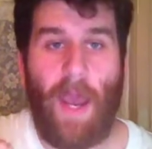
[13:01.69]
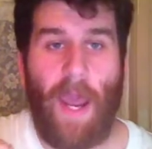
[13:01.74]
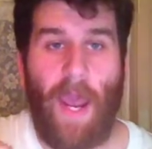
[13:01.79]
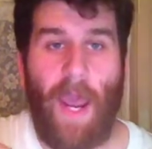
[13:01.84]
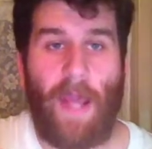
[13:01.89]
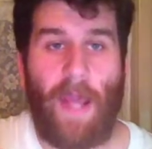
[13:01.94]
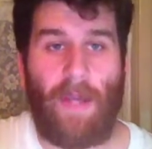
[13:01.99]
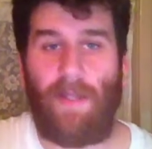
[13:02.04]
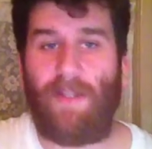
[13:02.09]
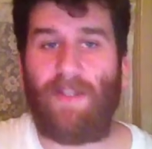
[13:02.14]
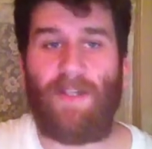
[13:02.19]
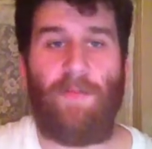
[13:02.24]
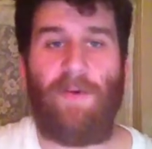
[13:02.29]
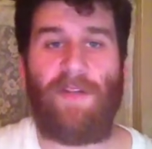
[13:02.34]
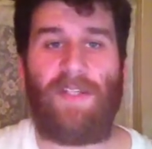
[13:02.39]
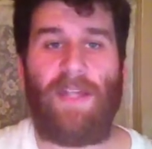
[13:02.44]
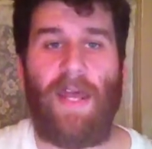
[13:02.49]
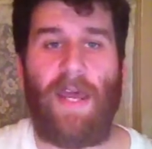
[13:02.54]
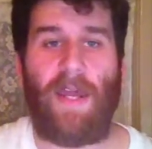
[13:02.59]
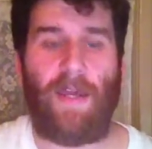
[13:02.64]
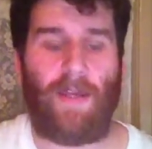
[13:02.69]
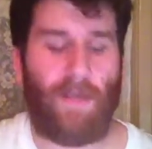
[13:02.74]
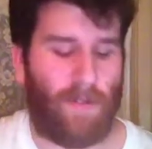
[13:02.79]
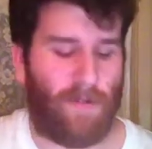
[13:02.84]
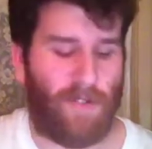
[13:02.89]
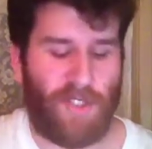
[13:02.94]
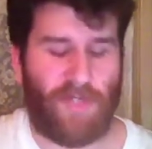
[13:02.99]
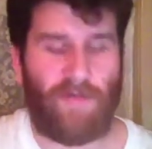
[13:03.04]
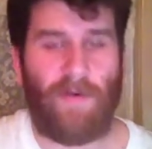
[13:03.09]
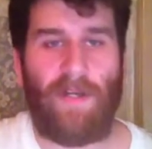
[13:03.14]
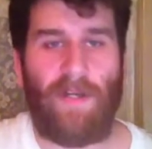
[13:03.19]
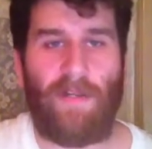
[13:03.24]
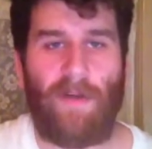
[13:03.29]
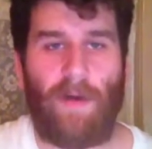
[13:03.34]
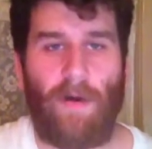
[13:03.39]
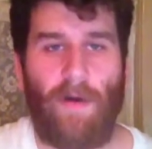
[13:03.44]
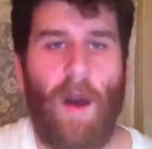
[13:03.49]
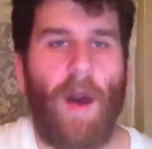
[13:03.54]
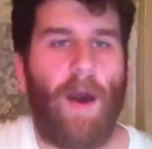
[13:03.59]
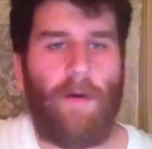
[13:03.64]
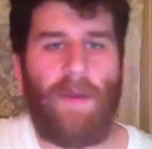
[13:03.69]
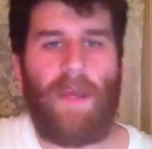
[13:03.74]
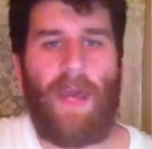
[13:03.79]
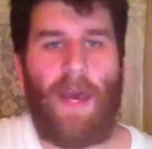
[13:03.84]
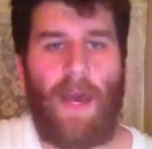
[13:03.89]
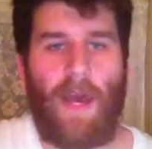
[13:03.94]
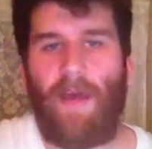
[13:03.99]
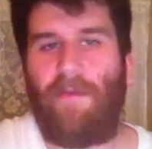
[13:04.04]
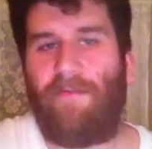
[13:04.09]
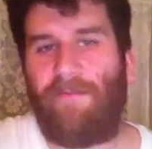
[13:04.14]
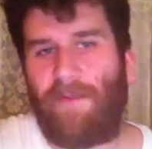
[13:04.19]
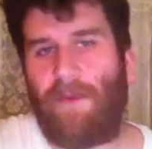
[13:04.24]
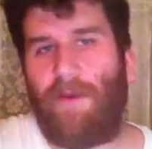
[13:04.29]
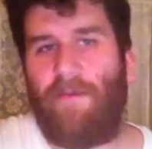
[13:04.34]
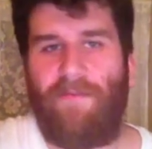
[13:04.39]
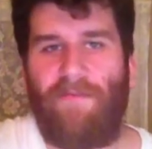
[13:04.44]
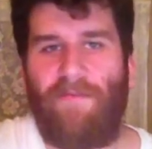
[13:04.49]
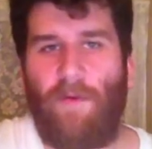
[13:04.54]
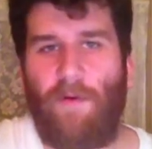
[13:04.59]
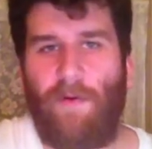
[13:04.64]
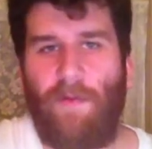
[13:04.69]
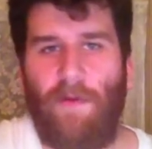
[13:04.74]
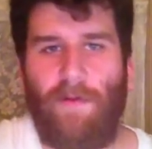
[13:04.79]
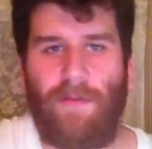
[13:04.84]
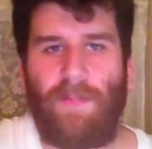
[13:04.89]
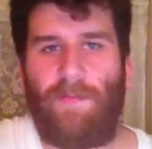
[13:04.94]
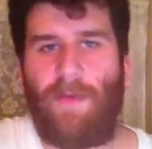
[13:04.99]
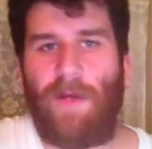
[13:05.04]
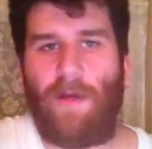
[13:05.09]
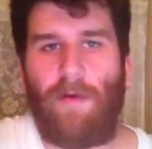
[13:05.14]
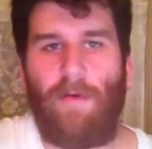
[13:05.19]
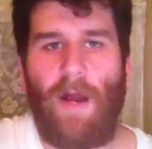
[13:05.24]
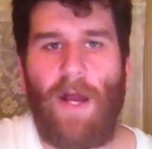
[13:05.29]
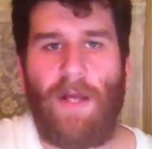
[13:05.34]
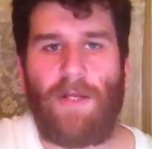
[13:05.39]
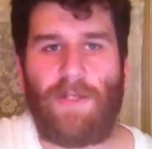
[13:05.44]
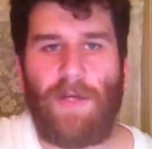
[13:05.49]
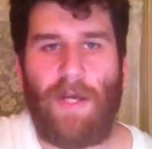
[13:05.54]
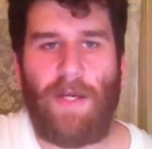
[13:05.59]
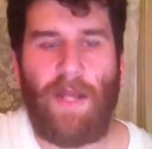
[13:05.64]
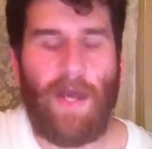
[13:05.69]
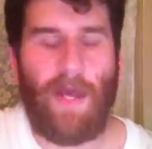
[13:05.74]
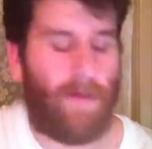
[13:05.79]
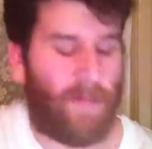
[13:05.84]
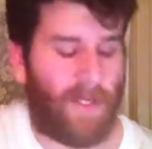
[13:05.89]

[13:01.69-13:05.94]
and it's almost like you just read it and you go, oh yeah, I have 4 of those in my garage right now.